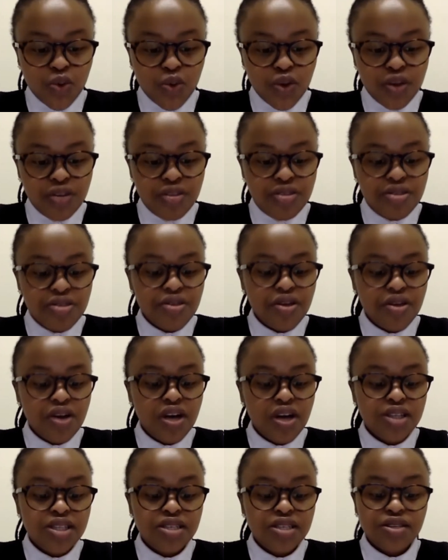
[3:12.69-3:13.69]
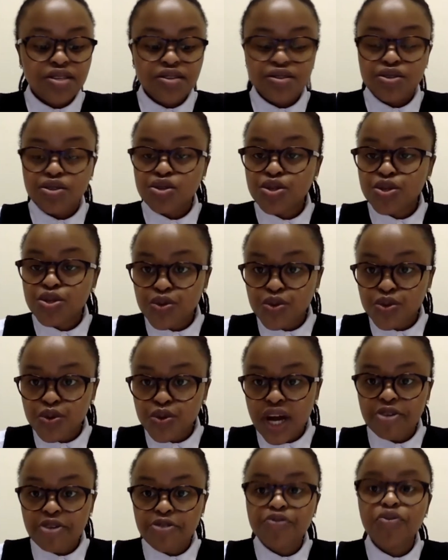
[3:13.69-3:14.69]
Articles 2 and
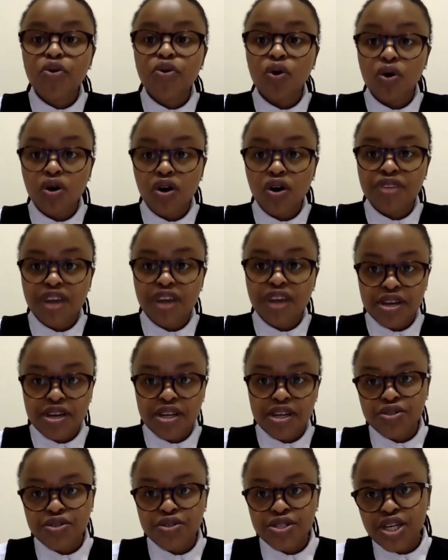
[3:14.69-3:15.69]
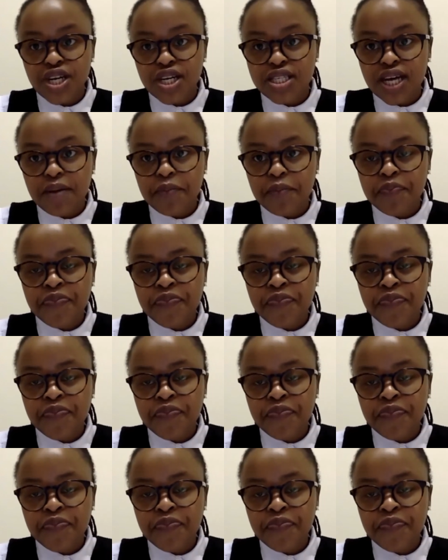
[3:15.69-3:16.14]
4 of the African Children's Charter.